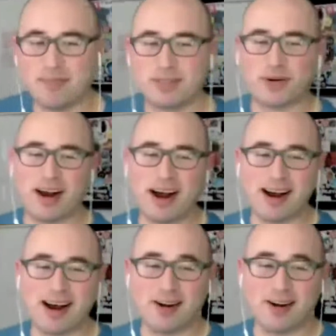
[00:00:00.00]
um, so
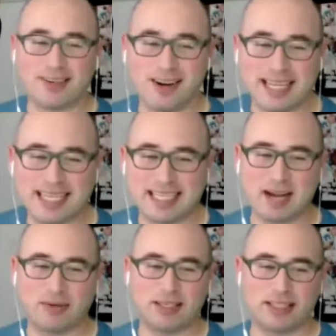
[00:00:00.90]
I'll, I'll, I'll, link to
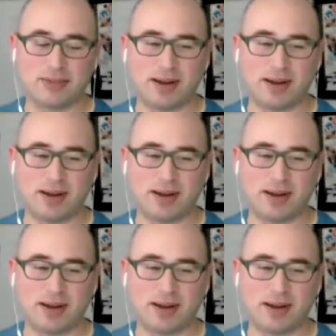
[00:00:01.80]
that one